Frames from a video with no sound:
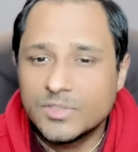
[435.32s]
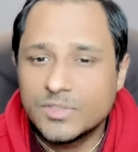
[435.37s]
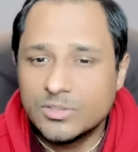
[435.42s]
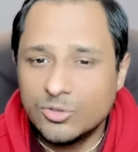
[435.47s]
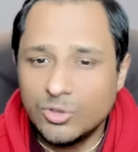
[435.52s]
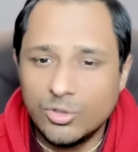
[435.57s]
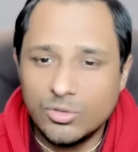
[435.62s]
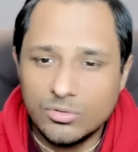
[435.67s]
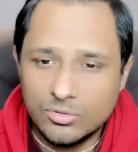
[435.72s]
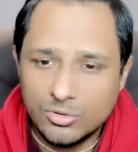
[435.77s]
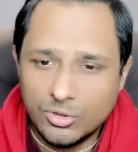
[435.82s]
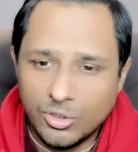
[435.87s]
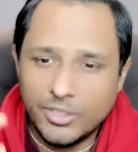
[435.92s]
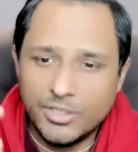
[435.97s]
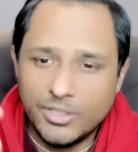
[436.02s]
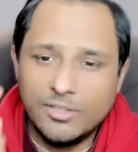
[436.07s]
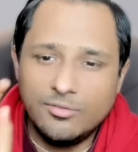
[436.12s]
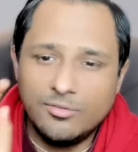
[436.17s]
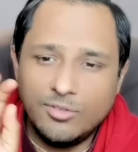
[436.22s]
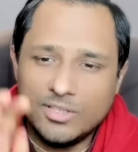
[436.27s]
so
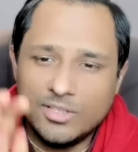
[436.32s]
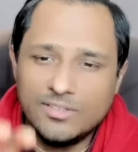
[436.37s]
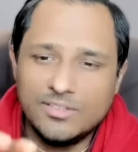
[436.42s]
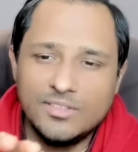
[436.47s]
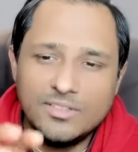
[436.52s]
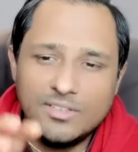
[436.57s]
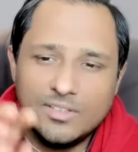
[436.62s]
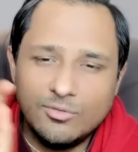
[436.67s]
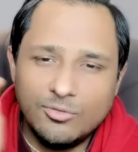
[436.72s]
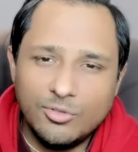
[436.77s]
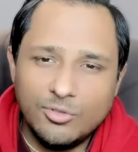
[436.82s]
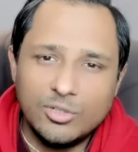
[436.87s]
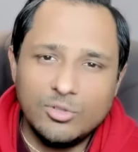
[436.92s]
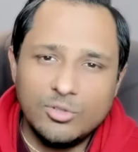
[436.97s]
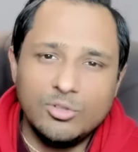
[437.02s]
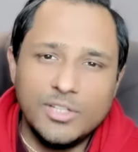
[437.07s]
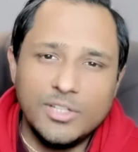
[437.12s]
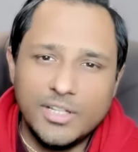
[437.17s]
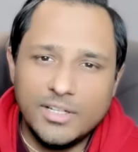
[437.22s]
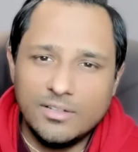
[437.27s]
sorry, the first is in
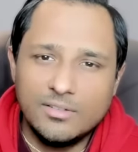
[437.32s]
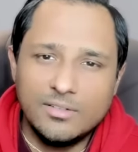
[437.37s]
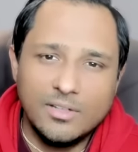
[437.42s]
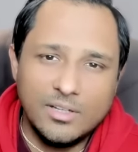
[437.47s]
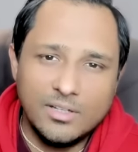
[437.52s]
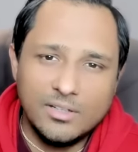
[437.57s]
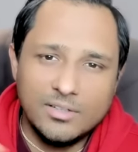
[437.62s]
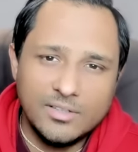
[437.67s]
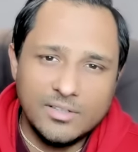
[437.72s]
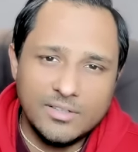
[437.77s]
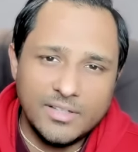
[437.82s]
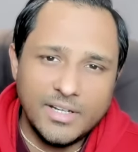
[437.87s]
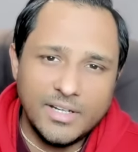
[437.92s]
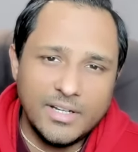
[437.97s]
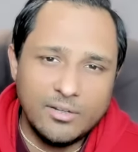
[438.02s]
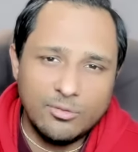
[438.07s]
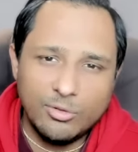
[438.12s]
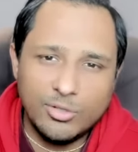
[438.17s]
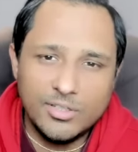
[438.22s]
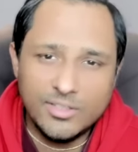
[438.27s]
Virgo, then uh, the
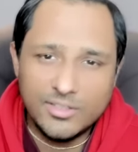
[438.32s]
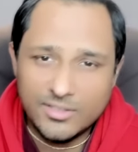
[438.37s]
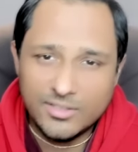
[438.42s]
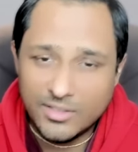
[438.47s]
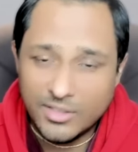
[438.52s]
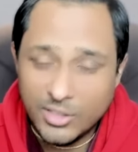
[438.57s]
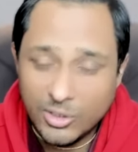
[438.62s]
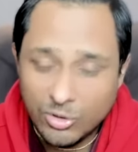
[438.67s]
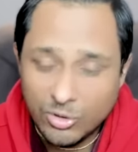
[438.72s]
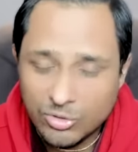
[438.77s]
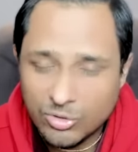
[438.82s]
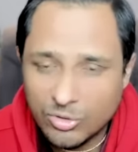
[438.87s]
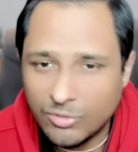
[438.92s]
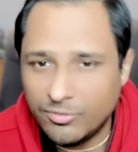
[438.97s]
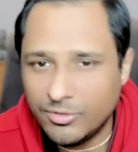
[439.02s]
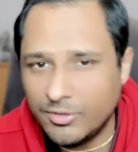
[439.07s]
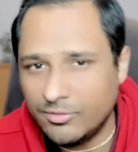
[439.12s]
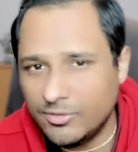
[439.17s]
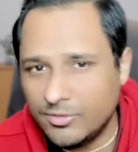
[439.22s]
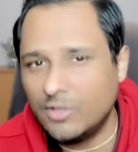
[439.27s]
second one is in Leo. So
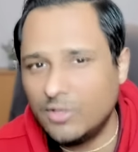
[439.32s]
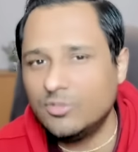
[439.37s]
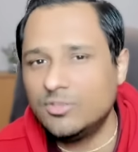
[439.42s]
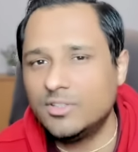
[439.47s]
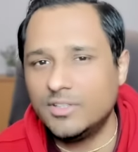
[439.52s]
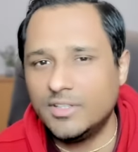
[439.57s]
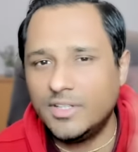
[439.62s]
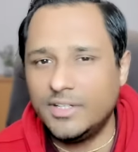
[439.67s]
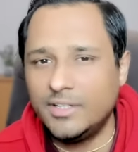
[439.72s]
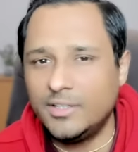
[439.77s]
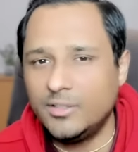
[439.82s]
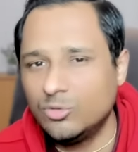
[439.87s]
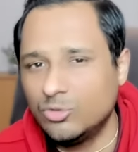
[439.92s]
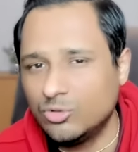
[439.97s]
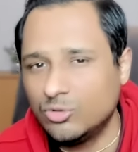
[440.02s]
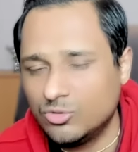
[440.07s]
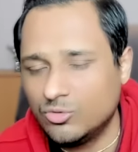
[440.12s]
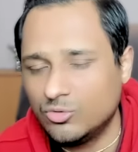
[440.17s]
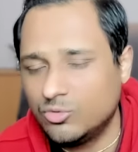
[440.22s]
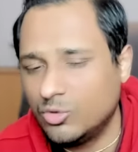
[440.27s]
fifth house, then it
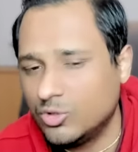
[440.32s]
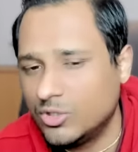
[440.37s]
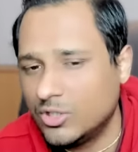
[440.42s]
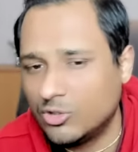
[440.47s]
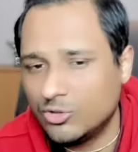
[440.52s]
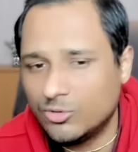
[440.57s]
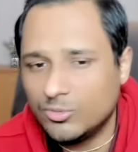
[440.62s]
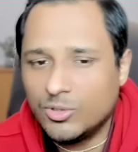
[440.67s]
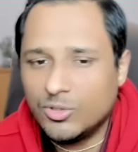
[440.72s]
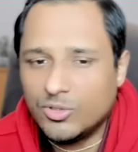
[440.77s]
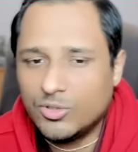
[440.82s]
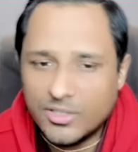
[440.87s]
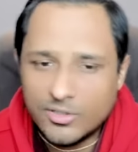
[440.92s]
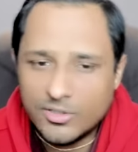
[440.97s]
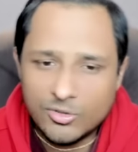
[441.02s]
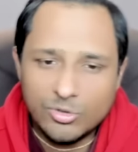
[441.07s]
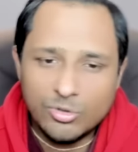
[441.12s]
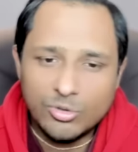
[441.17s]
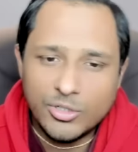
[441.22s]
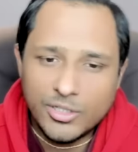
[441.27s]
goes to fourth house because as
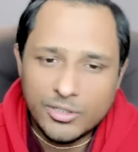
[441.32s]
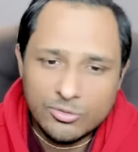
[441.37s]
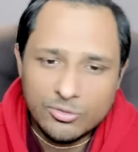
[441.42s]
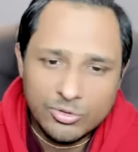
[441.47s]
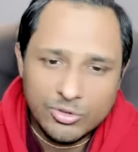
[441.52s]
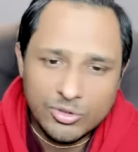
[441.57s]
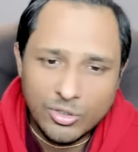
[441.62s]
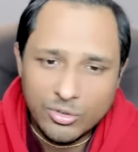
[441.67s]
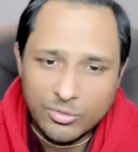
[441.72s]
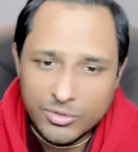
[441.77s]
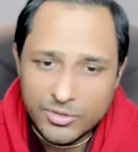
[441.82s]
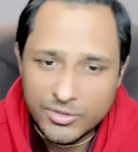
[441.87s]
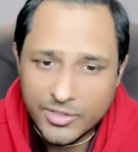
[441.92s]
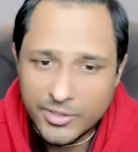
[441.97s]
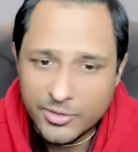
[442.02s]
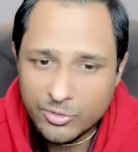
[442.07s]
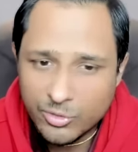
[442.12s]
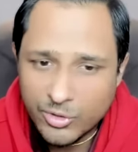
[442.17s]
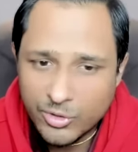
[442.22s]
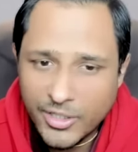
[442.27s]
you know, Ketu is always
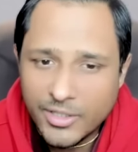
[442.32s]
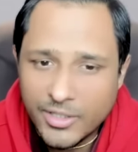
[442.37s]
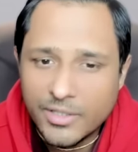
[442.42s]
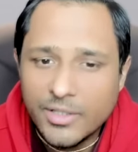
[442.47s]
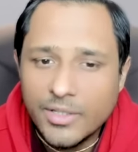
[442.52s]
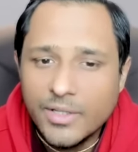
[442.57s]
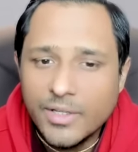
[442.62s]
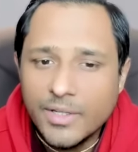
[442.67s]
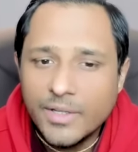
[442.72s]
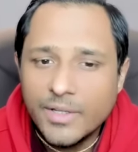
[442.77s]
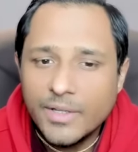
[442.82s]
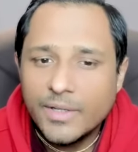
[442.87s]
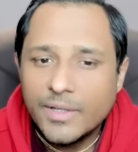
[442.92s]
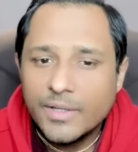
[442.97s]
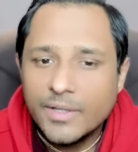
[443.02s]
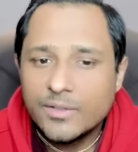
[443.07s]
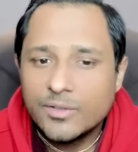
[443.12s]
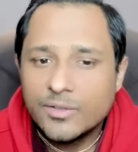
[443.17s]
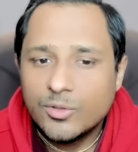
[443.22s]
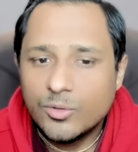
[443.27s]
retrograde.
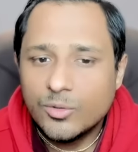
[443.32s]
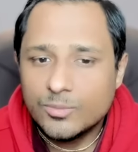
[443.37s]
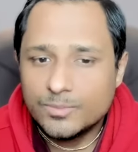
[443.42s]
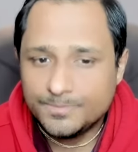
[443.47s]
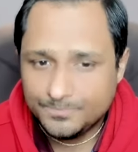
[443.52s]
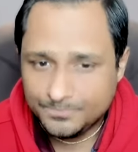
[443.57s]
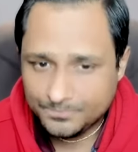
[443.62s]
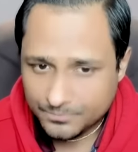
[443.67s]
So